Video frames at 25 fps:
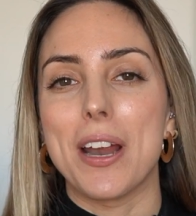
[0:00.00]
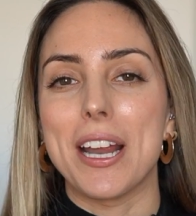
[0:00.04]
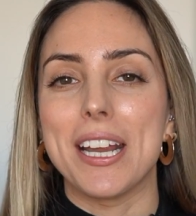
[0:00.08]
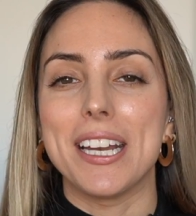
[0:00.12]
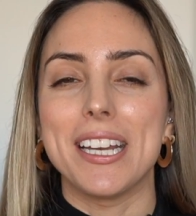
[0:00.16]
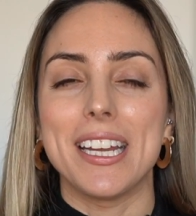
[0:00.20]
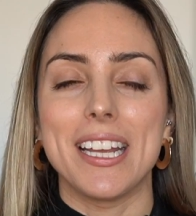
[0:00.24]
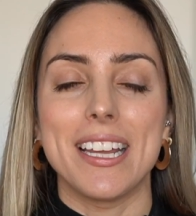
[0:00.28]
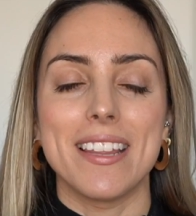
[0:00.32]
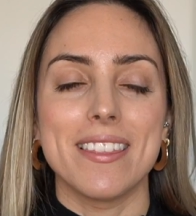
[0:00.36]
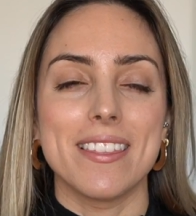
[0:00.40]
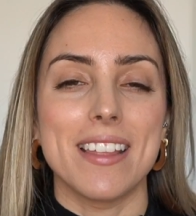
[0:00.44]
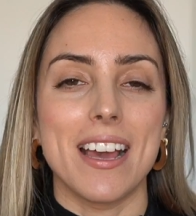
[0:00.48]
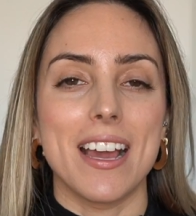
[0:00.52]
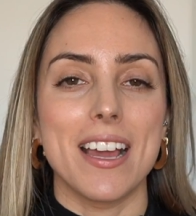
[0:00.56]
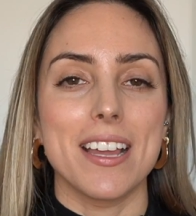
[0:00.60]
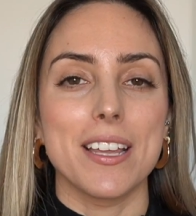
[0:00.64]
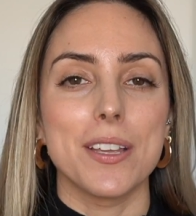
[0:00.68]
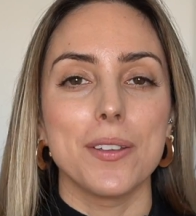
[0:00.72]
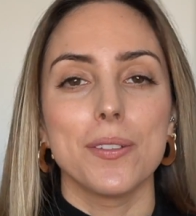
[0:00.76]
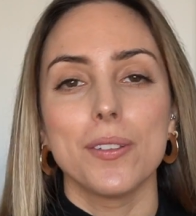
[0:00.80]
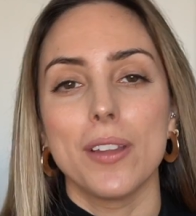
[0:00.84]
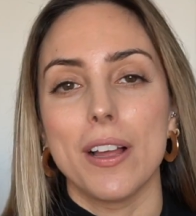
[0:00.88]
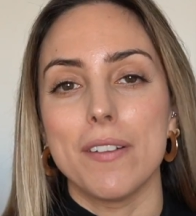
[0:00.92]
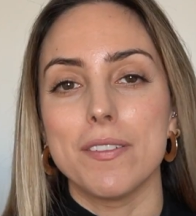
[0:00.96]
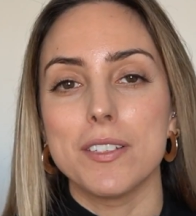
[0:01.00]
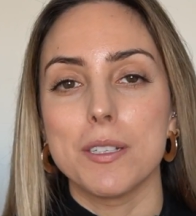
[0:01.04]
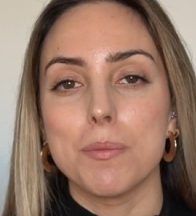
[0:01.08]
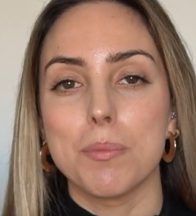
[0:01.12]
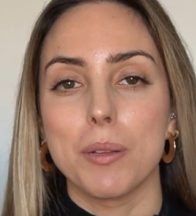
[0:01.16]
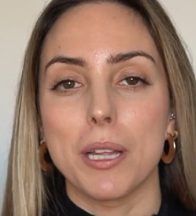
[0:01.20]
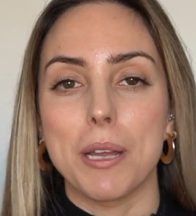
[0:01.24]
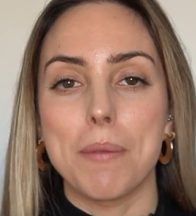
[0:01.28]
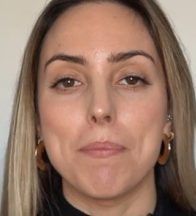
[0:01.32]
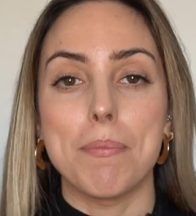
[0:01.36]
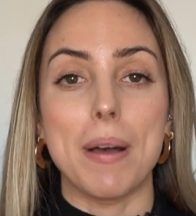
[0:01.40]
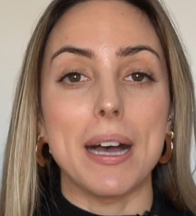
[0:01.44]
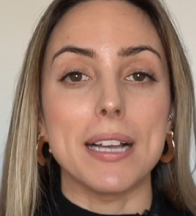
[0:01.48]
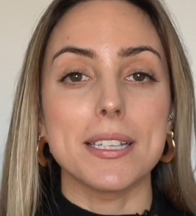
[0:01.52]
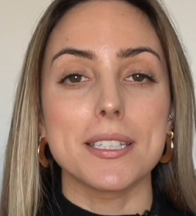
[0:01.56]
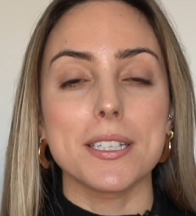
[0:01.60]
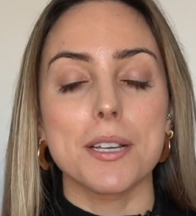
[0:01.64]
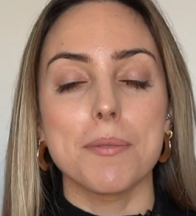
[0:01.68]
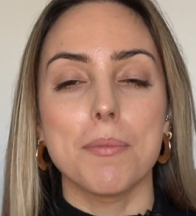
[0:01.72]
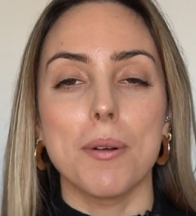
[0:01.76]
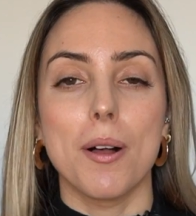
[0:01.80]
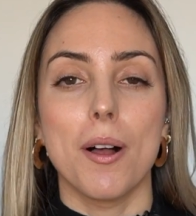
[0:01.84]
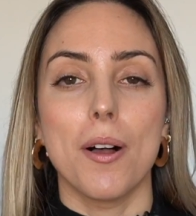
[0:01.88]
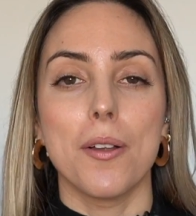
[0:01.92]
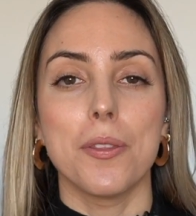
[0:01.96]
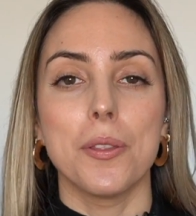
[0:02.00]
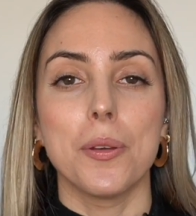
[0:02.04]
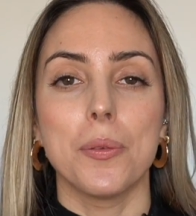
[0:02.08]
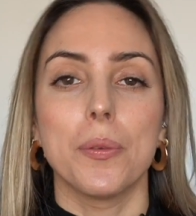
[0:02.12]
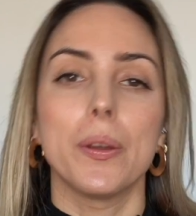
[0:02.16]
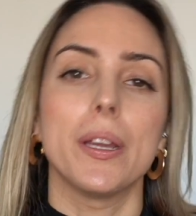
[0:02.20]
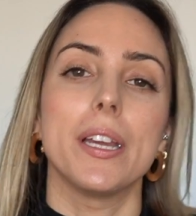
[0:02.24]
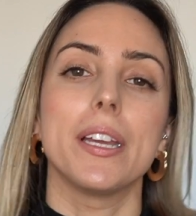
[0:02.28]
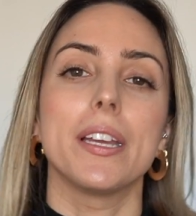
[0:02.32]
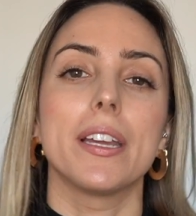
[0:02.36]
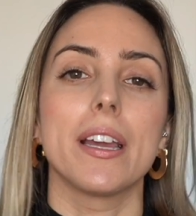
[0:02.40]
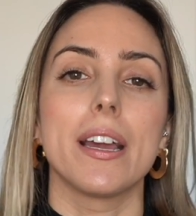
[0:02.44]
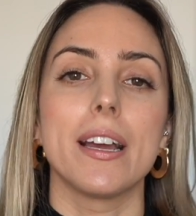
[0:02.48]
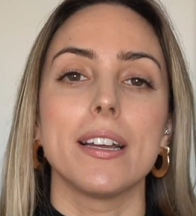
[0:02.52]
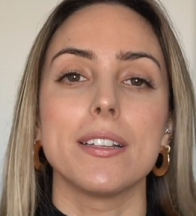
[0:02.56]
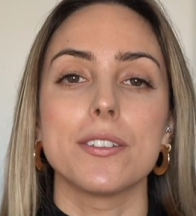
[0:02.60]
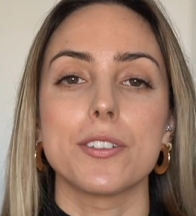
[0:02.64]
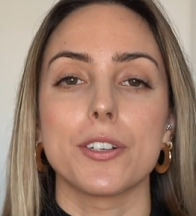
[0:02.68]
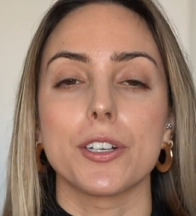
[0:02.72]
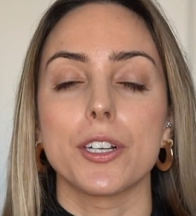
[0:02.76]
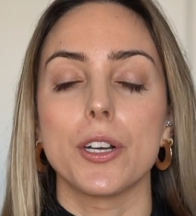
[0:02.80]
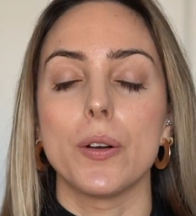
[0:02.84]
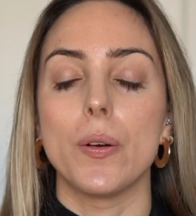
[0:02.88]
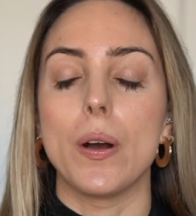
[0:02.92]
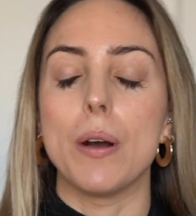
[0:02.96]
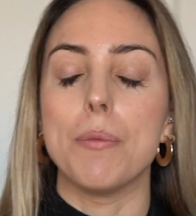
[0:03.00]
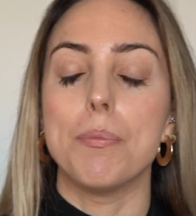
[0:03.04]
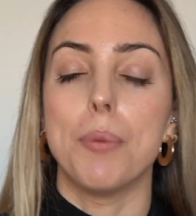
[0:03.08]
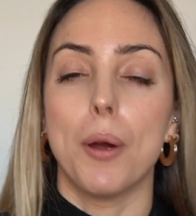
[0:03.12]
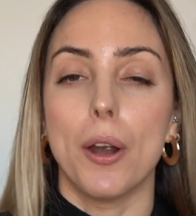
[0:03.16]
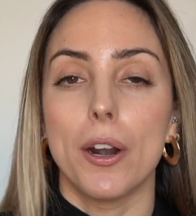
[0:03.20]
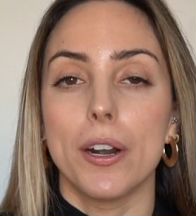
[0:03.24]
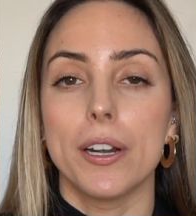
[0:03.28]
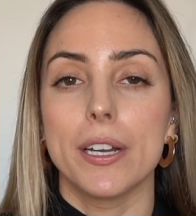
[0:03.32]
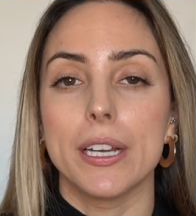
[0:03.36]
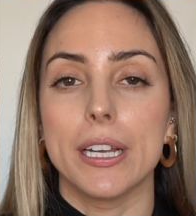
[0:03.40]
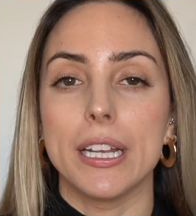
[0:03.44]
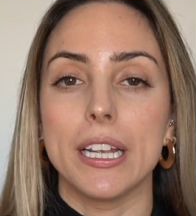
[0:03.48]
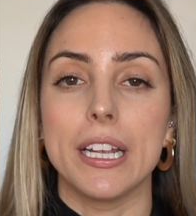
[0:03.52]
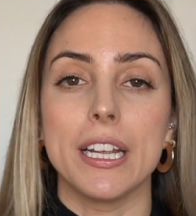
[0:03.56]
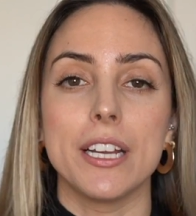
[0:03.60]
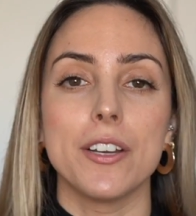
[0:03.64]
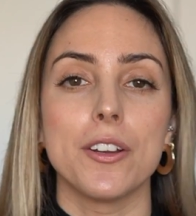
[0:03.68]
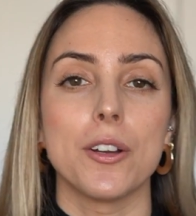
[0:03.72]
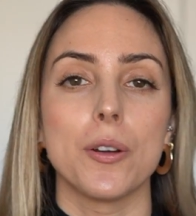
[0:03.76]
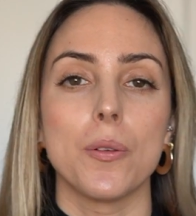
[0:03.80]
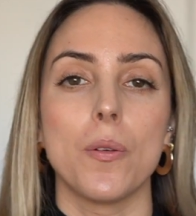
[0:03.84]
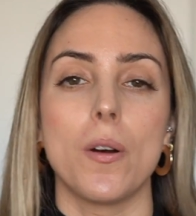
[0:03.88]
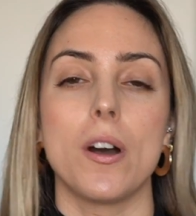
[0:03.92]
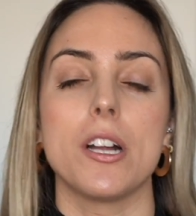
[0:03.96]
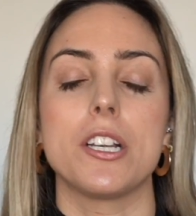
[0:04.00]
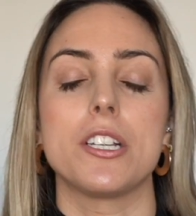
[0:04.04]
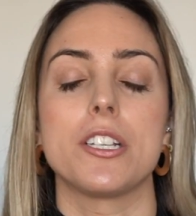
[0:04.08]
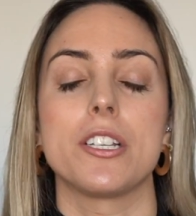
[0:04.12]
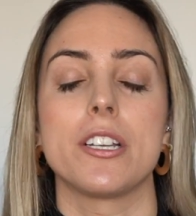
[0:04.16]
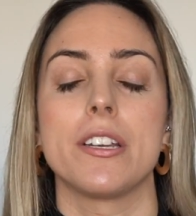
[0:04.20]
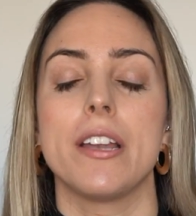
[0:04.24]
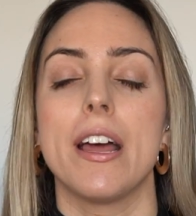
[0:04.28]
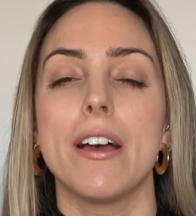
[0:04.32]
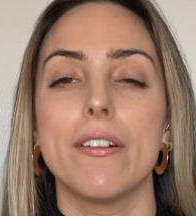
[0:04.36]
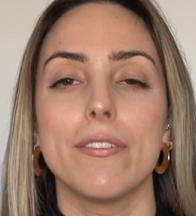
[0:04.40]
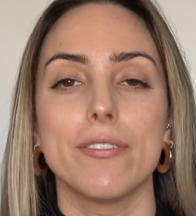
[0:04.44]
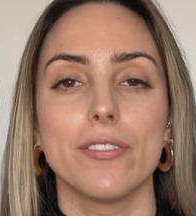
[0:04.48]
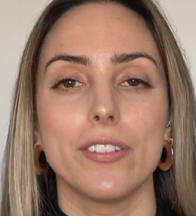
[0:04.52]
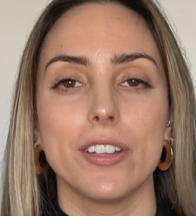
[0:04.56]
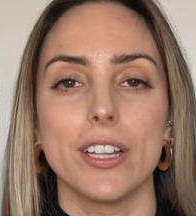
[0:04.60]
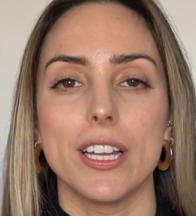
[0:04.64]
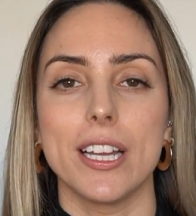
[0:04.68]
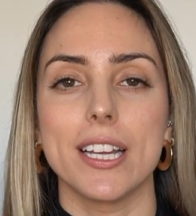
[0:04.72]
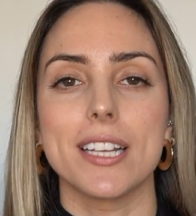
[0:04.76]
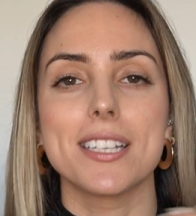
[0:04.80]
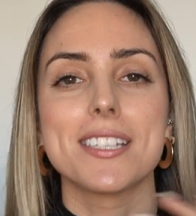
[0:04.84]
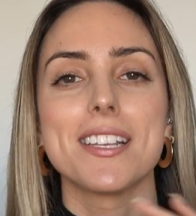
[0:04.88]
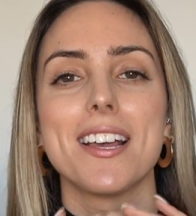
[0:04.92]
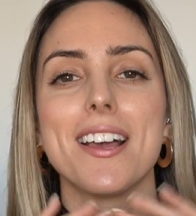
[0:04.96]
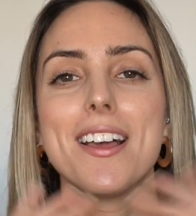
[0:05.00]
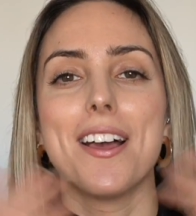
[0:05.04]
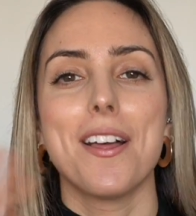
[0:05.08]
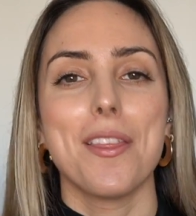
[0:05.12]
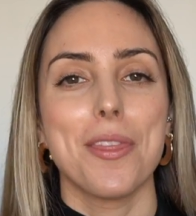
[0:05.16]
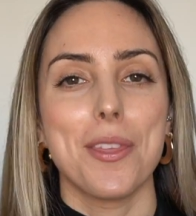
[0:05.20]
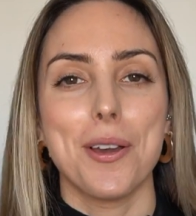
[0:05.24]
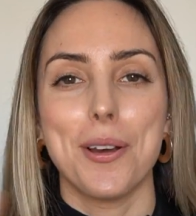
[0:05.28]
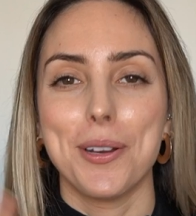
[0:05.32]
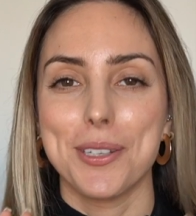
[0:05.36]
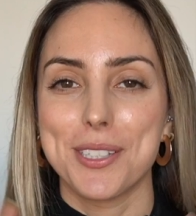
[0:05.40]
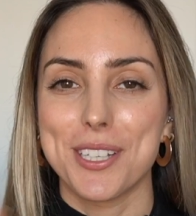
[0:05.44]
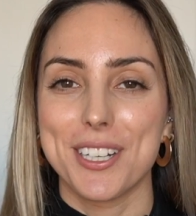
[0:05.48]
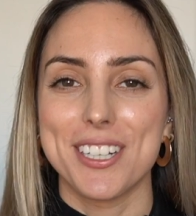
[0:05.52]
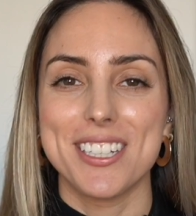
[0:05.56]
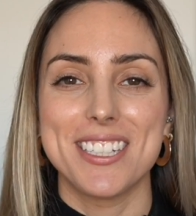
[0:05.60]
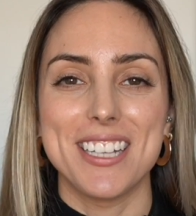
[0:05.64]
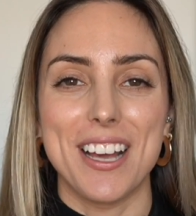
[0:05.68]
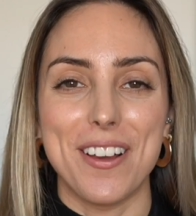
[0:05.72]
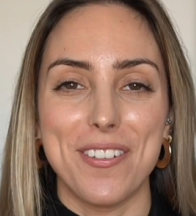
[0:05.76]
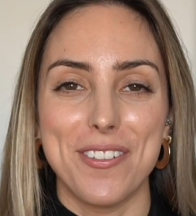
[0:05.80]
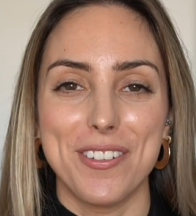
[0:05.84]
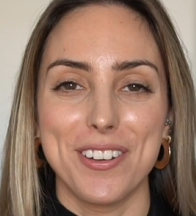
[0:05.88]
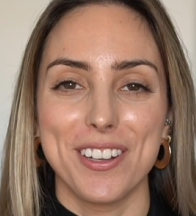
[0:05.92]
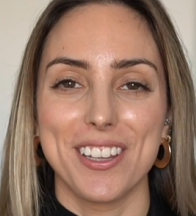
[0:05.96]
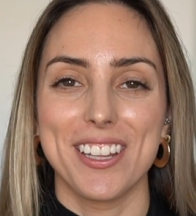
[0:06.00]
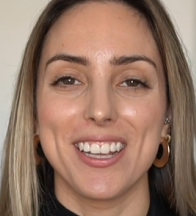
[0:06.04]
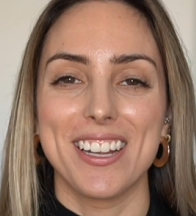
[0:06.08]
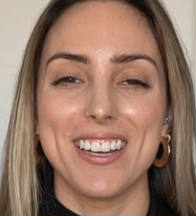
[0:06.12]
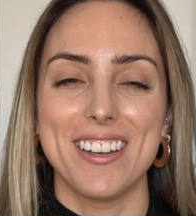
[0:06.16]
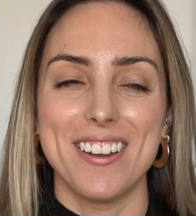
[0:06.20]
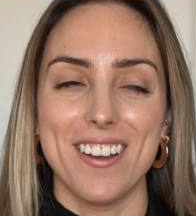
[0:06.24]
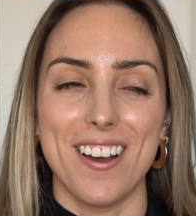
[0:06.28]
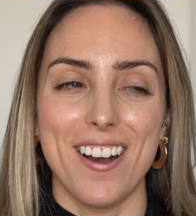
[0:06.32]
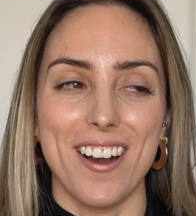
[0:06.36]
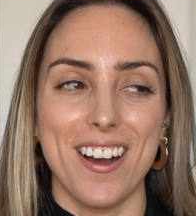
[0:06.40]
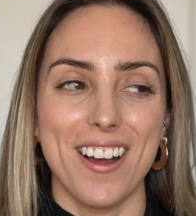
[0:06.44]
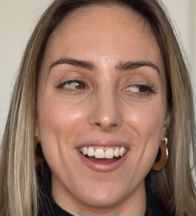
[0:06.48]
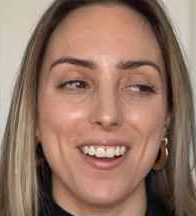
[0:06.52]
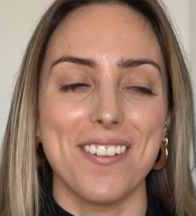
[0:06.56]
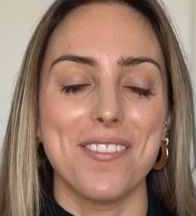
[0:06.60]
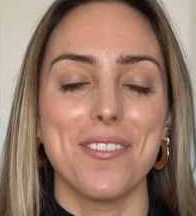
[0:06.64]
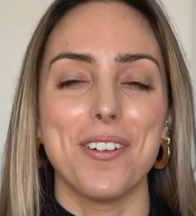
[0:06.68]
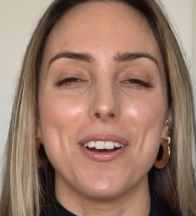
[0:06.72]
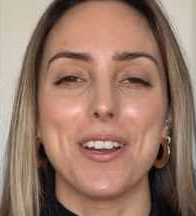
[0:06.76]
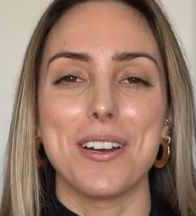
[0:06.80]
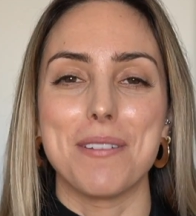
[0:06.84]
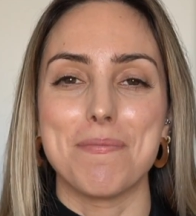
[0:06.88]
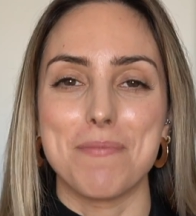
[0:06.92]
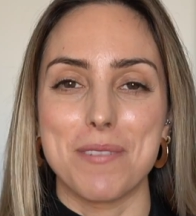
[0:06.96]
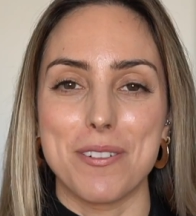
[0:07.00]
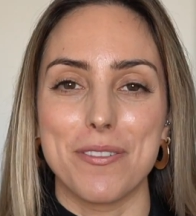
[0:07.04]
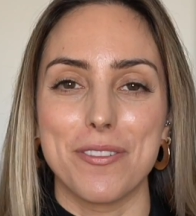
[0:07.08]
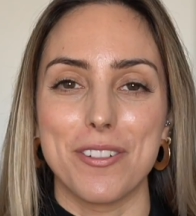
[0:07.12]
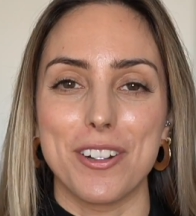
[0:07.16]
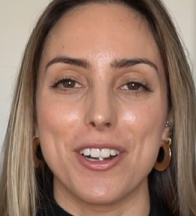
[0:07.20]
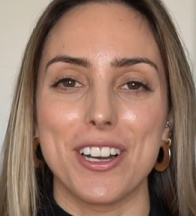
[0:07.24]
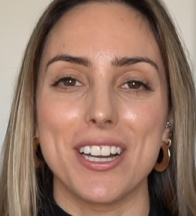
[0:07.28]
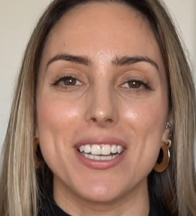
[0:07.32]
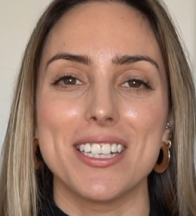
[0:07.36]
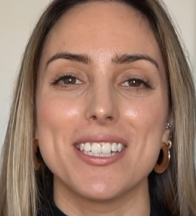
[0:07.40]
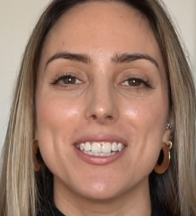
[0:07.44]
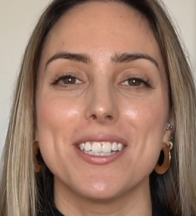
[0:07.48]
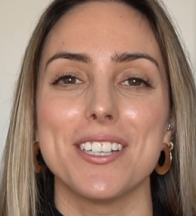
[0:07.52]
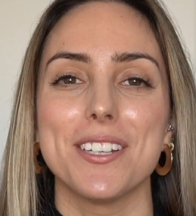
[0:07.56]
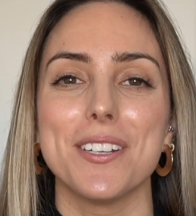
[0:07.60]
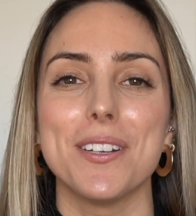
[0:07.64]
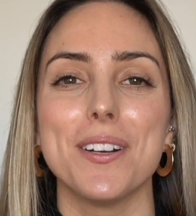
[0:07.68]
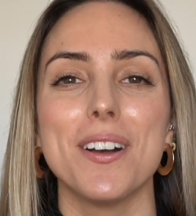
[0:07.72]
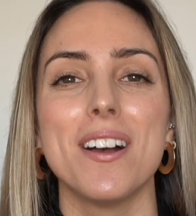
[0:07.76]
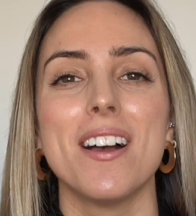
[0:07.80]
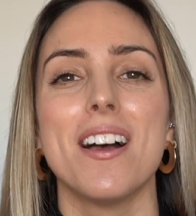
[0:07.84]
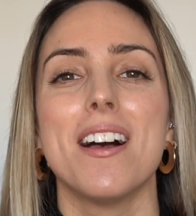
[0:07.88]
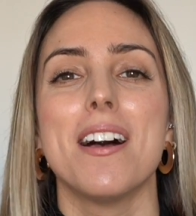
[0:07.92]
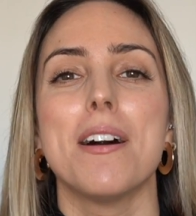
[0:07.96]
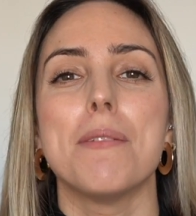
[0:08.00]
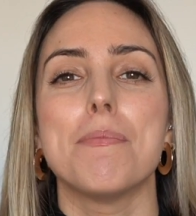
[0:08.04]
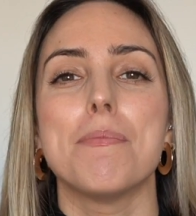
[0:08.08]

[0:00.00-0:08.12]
writing that you love to play basketball on the weekends or go out partying or watch Netflix. Those are definitely not what I'm referring to.